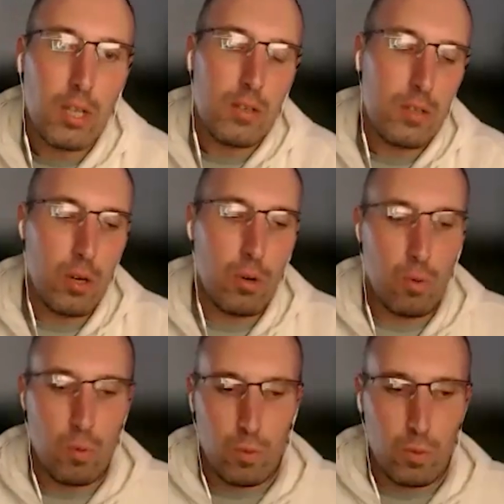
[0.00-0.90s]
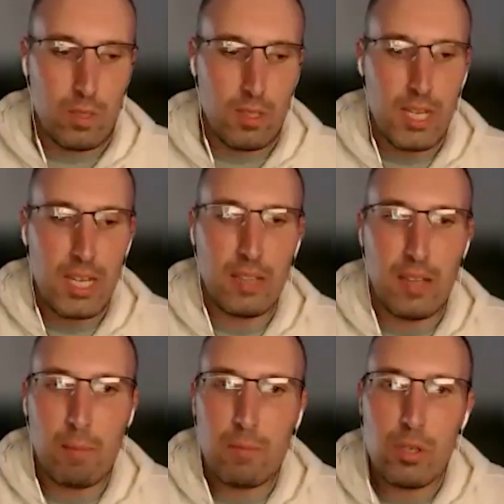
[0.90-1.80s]
So seeing
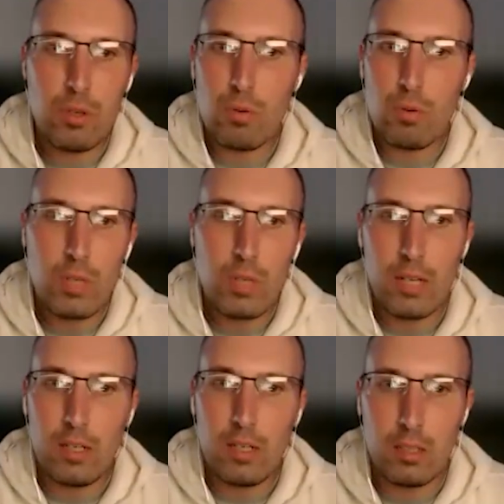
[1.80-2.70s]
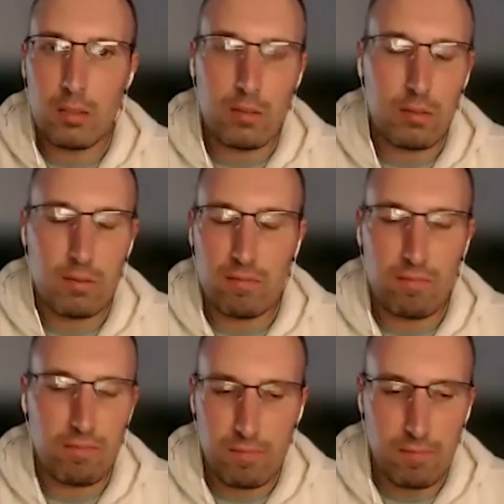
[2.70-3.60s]
them two kind of
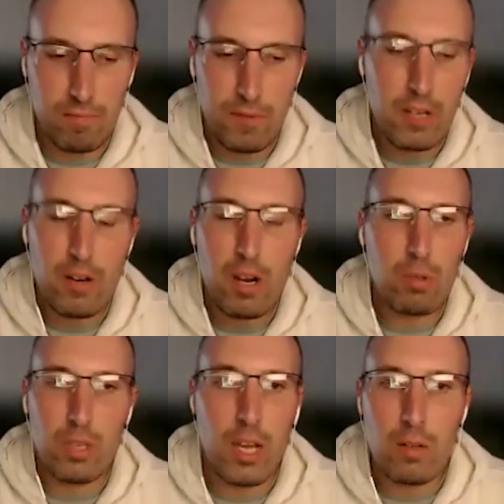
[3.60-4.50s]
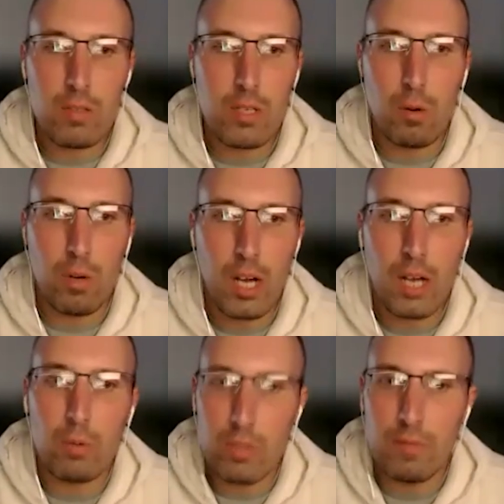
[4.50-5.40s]
figure out what the hell's going
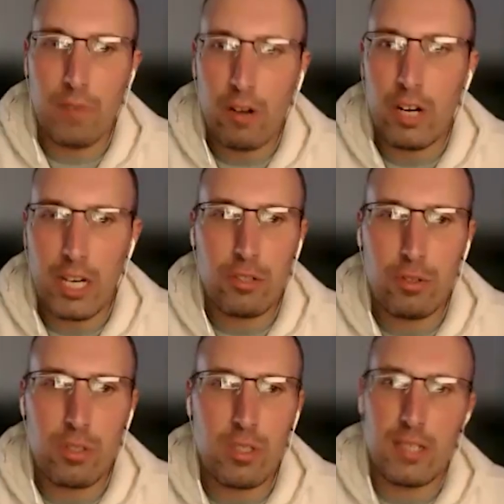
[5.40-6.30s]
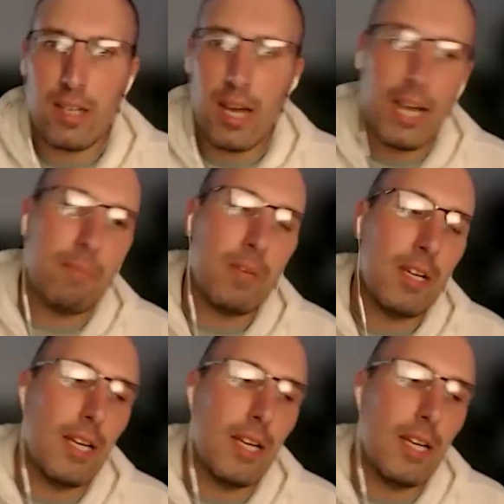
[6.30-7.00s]
on was a very interesting time.